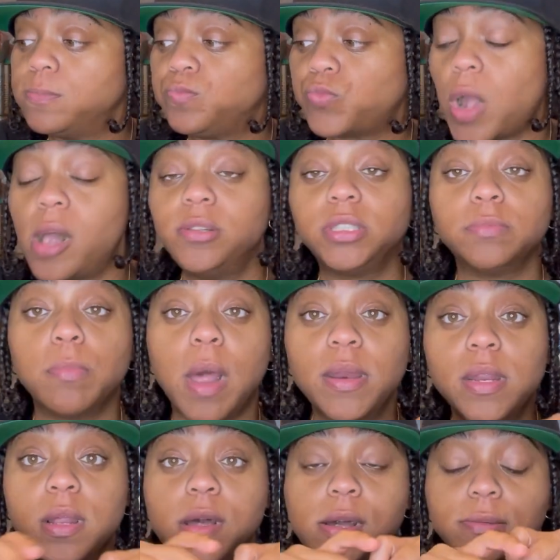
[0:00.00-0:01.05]
I
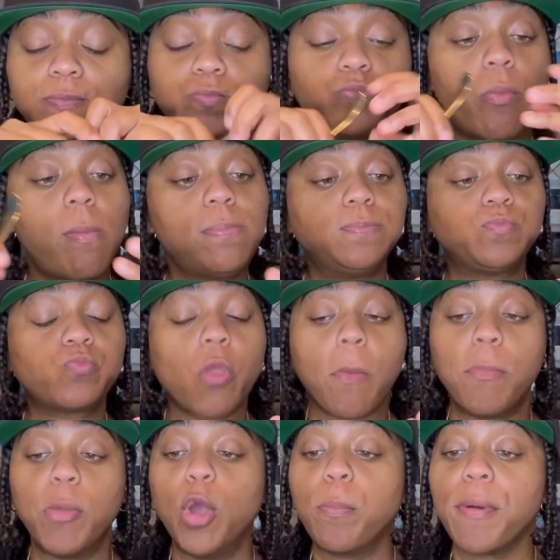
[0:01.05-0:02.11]
did a
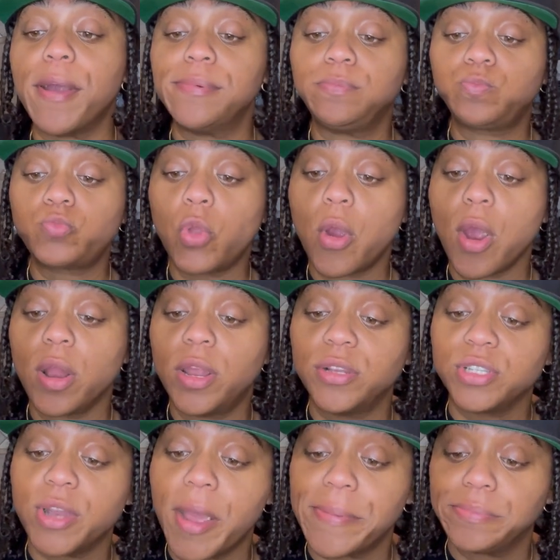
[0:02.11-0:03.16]
meal prep earlier
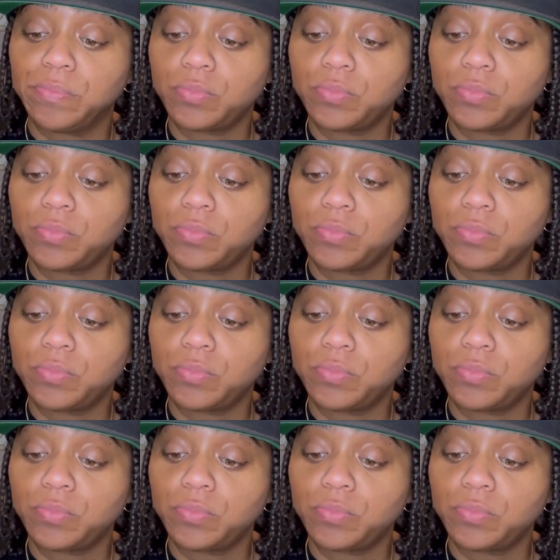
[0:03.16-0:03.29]
today.